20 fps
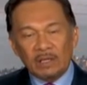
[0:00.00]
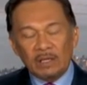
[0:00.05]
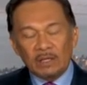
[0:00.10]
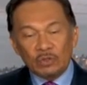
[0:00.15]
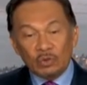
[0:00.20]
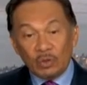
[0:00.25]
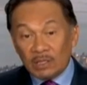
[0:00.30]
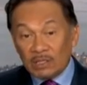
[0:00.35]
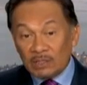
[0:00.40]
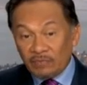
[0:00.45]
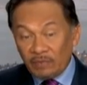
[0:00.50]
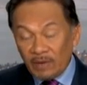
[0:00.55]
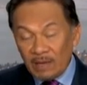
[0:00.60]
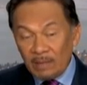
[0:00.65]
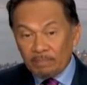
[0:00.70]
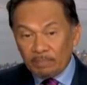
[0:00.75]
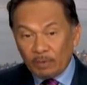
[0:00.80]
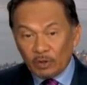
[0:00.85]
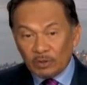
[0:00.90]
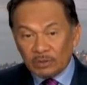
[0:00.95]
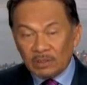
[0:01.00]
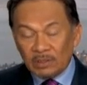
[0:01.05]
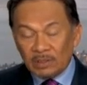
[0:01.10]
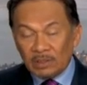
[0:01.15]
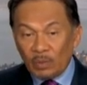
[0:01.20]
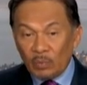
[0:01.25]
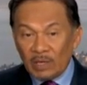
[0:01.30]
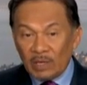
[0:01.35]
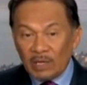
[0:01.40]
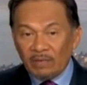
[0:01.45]
So it is very important
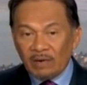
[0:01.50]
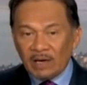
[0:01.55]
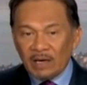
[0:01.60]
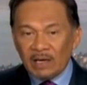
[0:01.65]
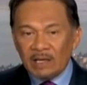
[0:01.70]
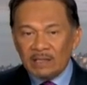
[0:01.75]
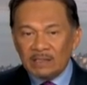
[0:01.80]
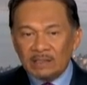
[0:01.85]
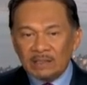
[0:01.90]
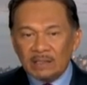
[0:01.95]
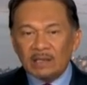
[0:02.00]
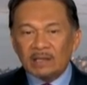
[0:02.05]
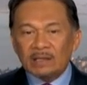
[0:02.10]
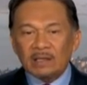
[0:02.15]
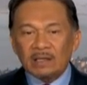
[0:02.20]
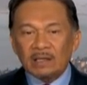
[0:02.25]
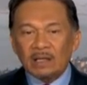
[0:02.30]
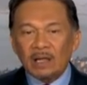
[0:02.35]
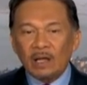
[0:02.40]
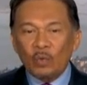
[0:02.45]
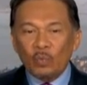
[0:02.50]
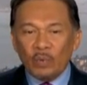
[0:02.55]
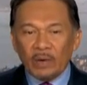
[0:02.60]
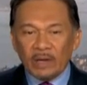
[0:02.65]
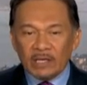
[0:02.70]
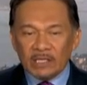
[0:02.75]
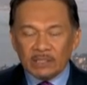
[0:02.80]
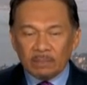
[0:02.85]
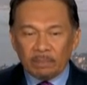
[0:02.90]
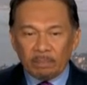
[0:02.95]
that we give a clear signal. We
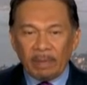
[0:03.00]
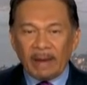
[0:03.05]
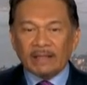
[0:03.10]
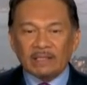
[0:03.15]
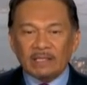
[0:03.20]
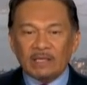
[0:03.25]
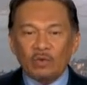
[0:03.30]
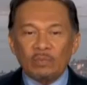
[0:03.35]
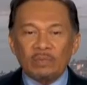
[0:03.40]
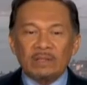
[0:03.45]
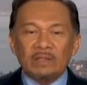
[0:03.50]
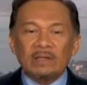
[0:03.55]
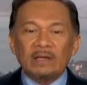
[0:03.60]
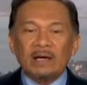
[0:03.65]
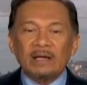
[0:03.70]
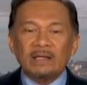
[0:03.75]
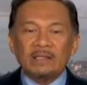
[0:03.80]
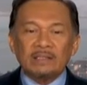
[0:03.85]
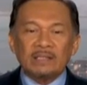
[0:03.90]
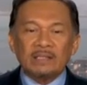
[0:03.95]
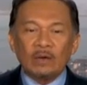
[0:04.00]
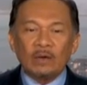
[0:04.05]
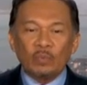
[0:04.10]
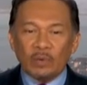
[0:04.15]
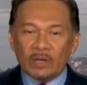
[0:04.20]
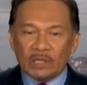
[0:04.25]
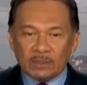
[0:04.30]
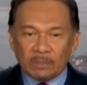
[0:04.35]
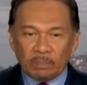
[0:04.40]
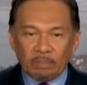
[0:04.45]
respect human rights,
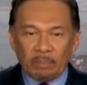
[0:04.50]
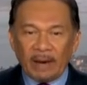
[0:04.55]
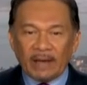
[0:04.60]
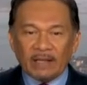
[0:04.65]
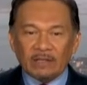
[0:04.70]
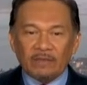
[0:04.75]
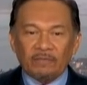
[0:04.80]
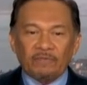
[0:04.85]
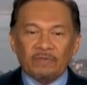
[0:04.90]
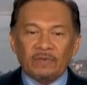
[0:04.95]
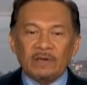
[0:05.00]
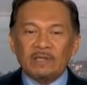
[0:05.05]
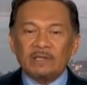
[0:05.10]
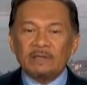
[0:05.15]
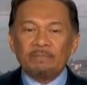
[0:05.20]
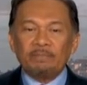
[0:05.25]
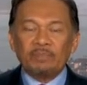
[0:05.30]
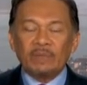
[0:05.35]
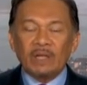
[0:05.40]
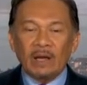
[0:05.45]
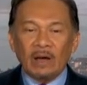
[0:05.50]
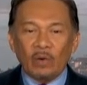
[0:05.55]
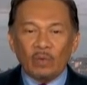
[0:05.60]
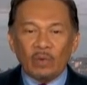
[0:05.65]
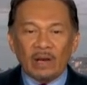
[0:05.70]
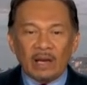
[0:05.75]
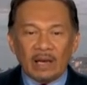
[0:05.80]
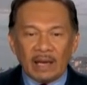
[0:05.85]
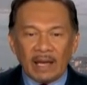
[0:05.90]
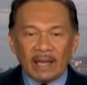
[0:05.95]
we respect the freedom, and we
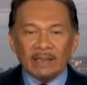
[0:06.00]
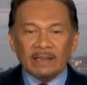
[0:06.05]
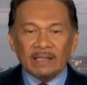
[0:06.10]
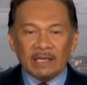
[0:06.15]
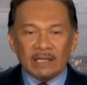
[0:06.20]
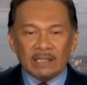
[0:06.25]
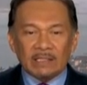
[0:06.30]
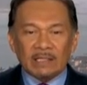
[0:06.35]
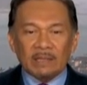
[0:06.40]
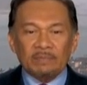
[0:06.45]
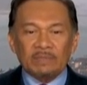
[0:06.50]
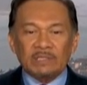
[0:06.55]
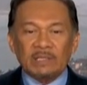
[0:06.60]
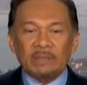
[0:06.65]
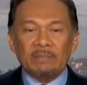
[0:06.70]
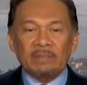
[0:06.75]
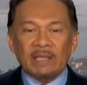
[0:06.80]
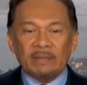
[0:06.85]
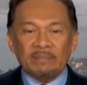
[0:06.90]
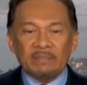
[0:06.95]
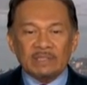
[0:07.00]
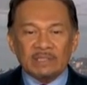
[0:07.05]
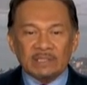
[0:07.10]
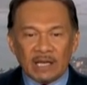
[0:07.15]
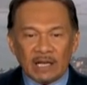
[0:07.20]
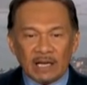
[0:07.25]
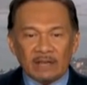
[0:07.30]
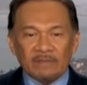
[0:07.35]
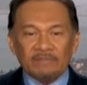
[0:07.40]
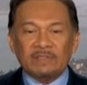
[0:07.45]
let the Egyptians
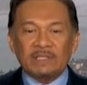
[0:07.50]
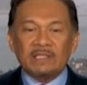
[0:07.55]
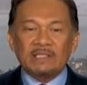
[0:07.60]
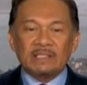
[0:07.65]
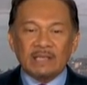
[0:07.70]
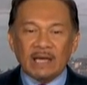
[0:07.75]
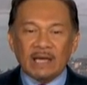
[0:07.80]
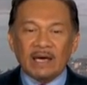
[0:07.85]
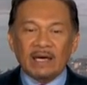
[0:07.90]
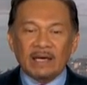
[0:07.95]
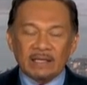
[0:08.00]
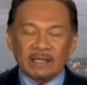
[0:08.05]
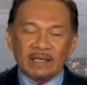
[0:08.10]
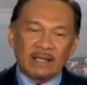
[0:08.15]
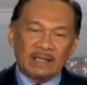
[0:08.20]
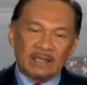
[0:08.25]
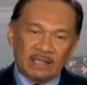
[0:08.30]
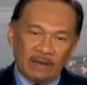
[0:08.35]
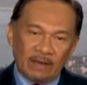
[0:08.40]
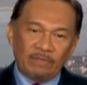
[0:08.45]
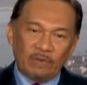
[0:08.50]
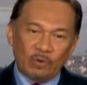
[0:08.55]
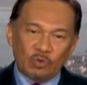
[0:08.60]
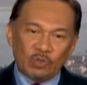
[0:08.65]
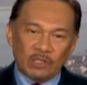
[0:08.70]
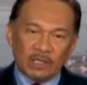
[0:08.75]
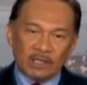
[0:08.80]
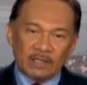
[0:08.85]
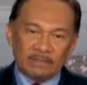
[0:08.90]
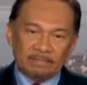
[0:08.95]
themselves decide their
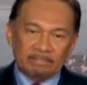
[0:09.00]
future.